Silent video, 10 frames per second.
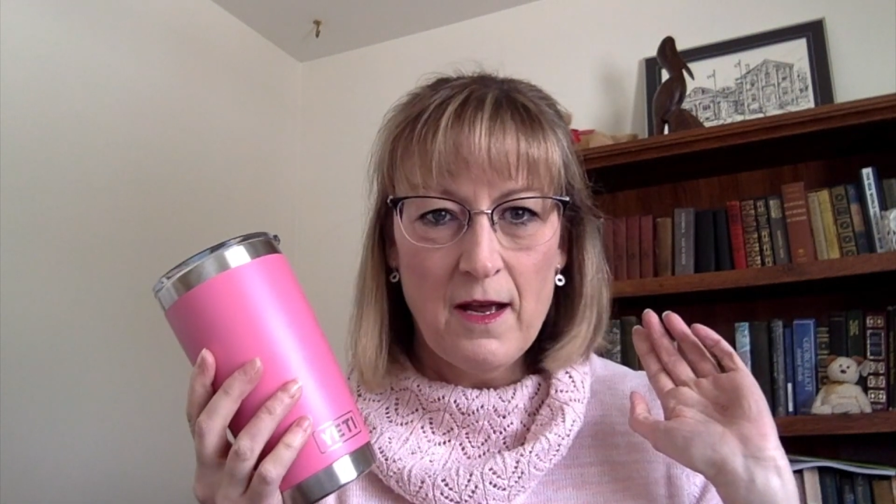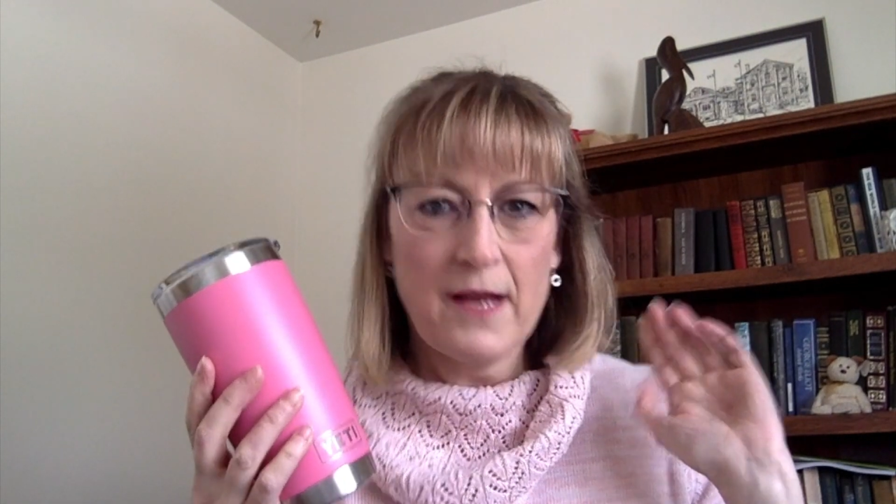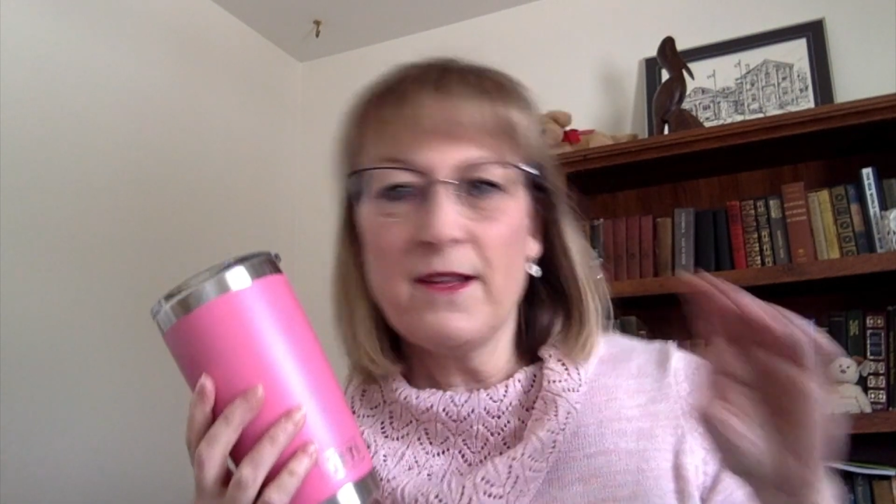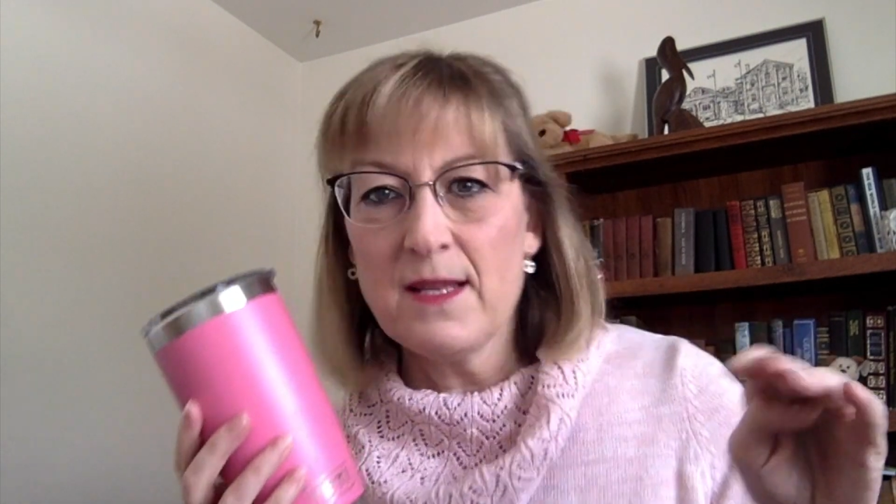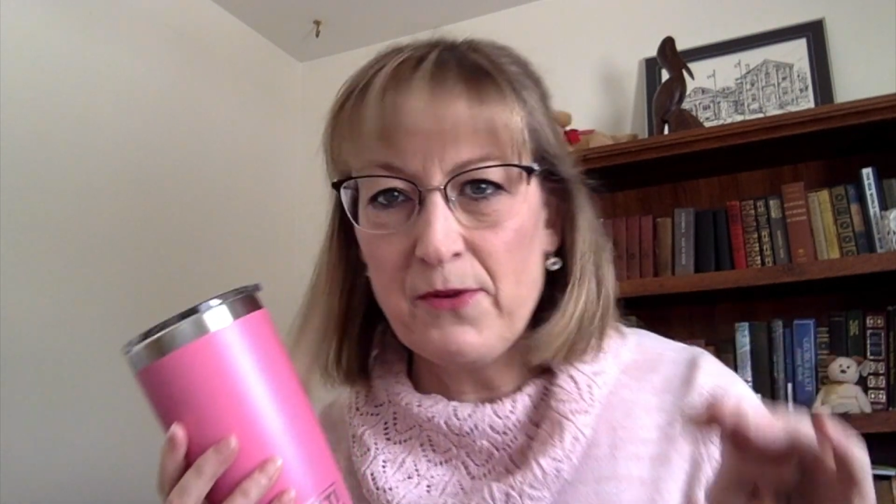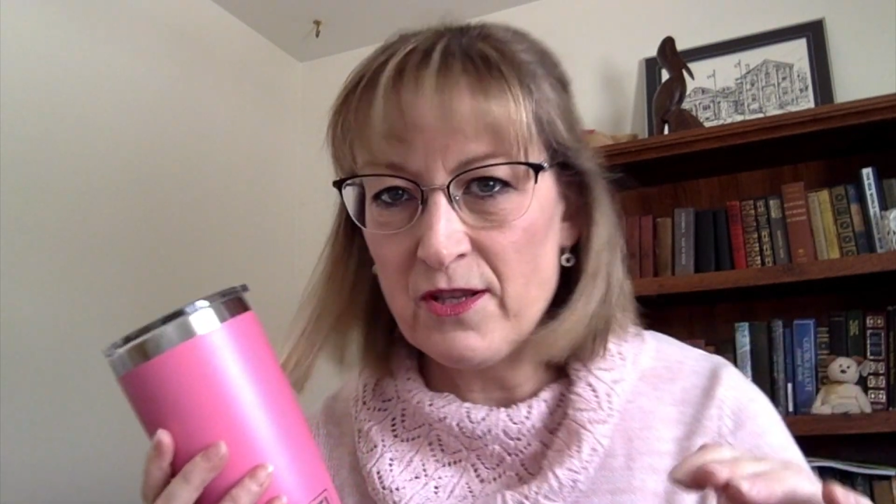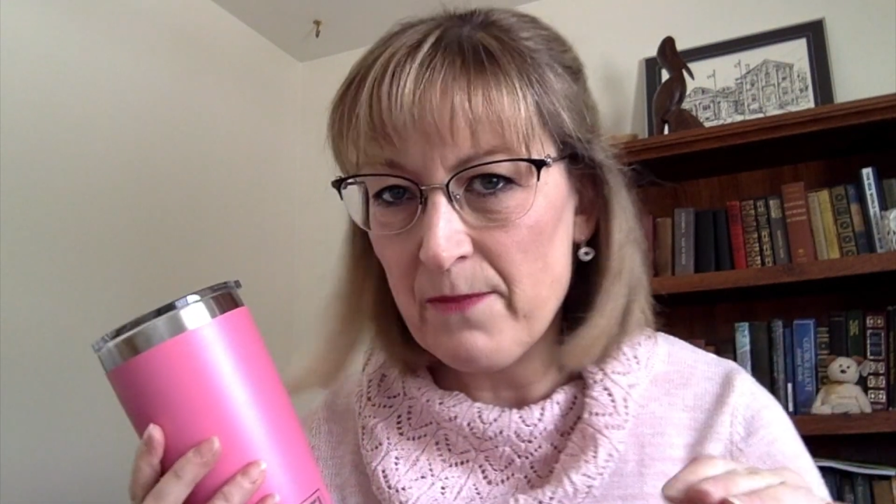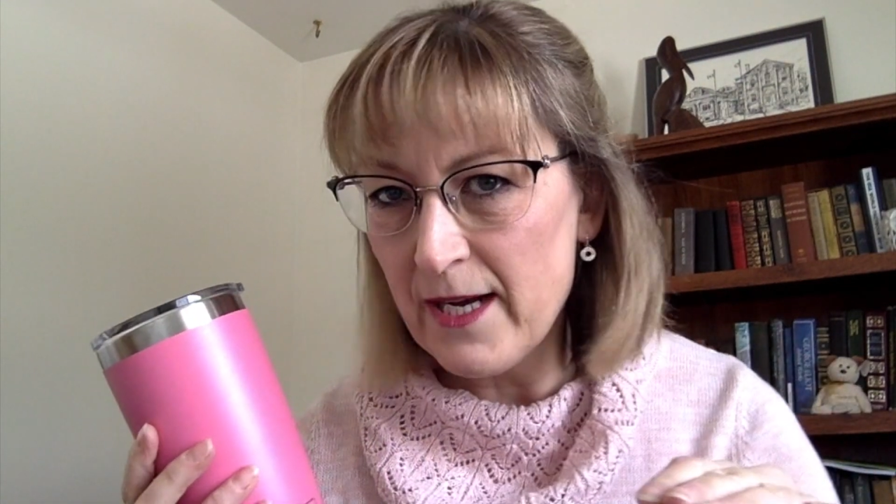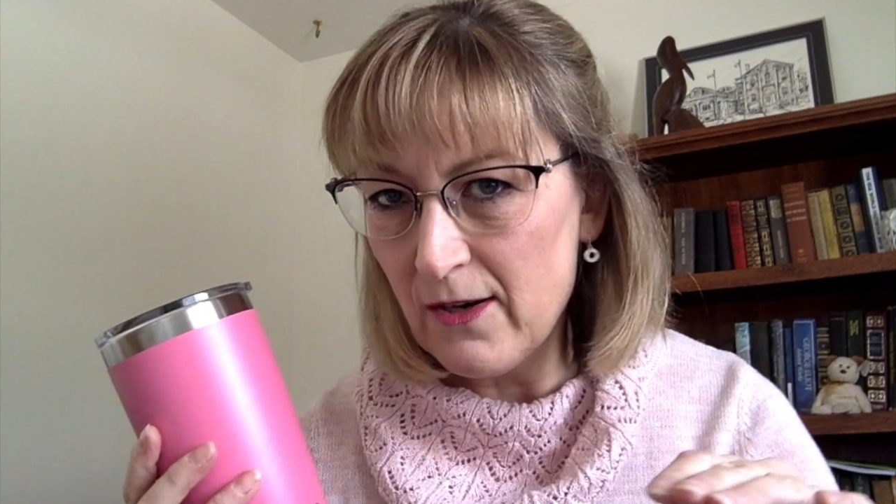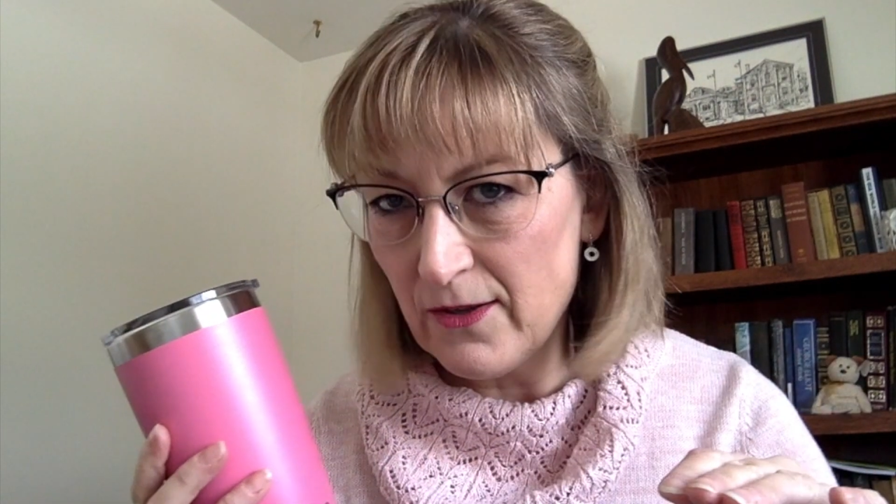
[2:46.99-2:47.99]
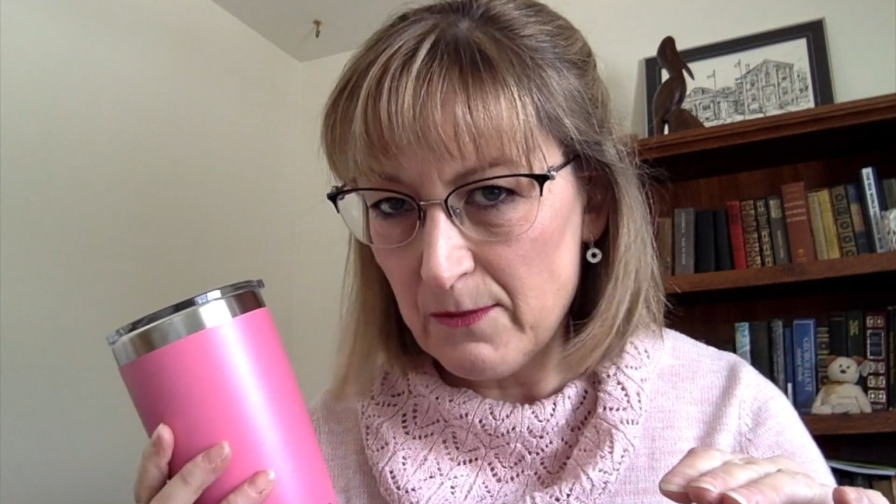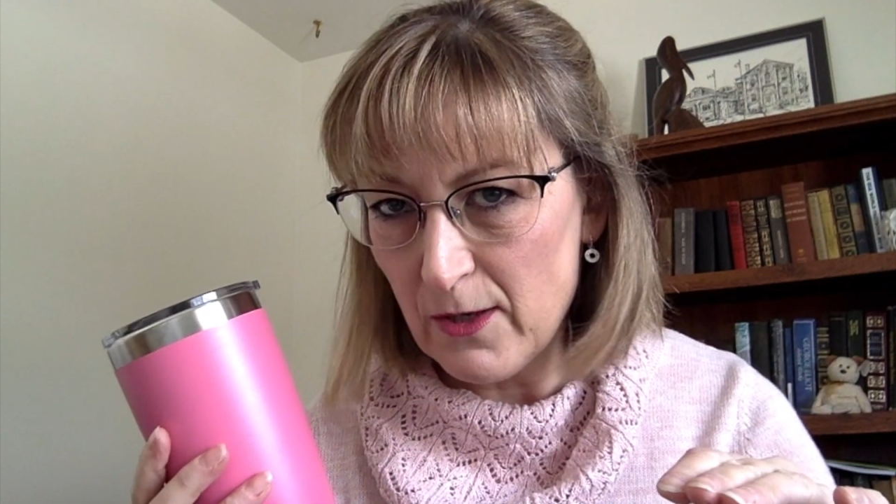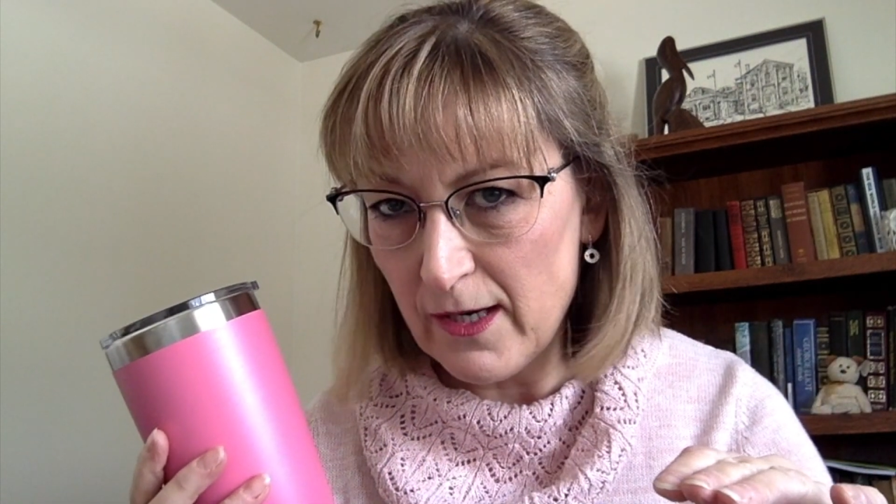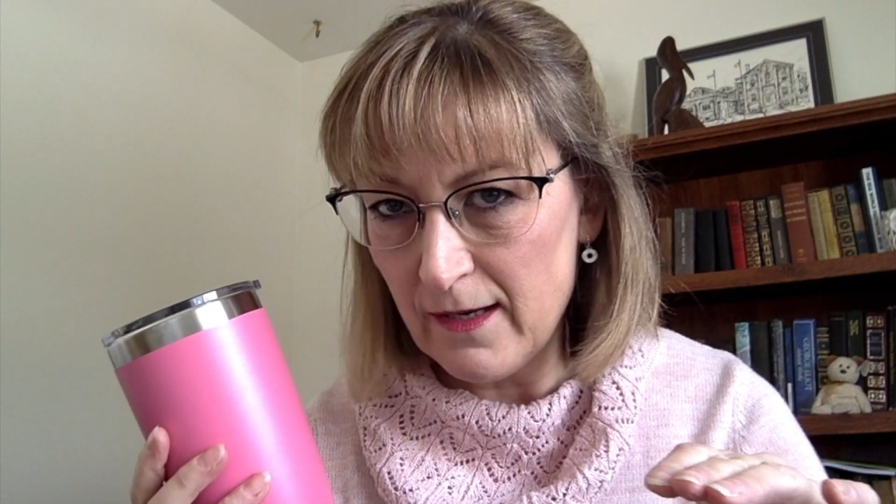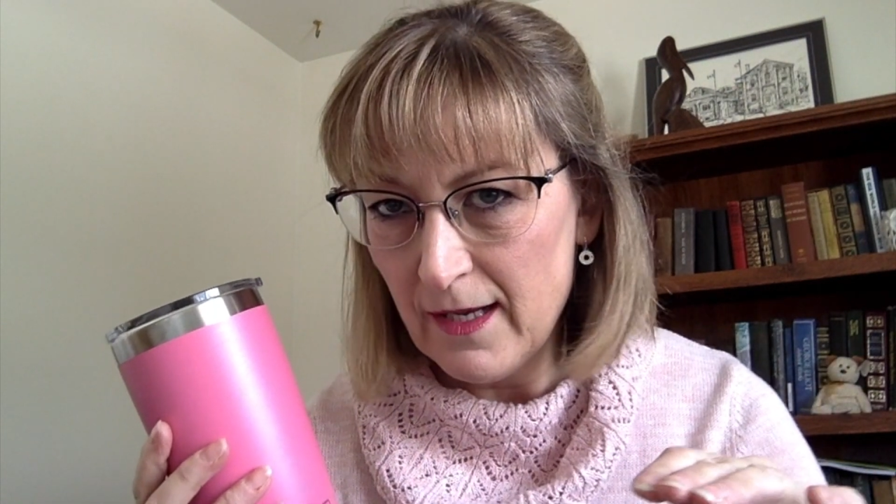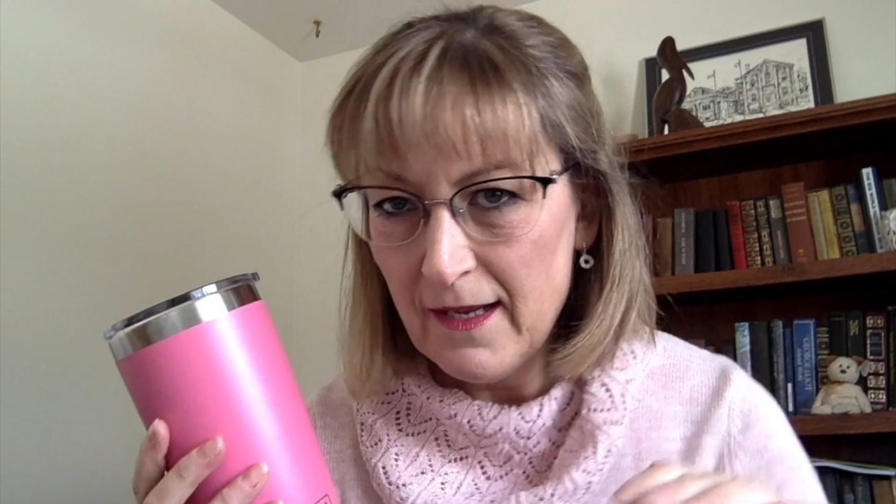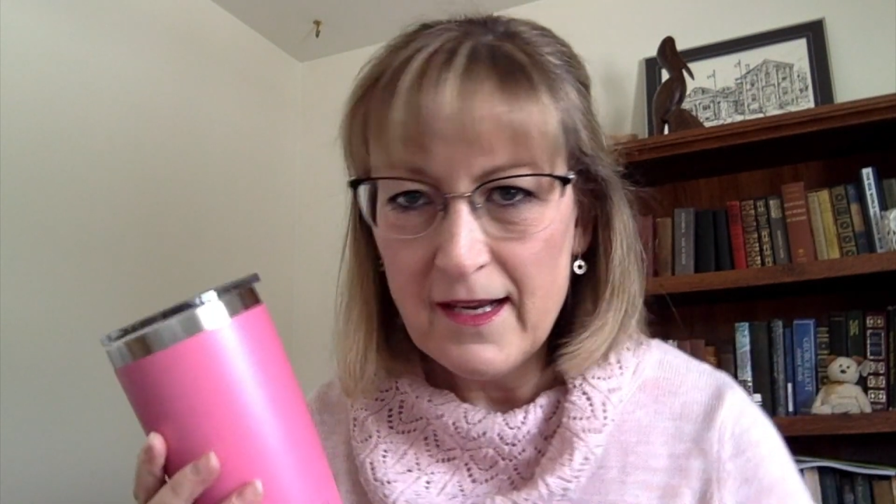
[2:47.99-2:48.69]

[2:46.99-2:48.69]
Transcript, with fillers: and then they put them back on the market,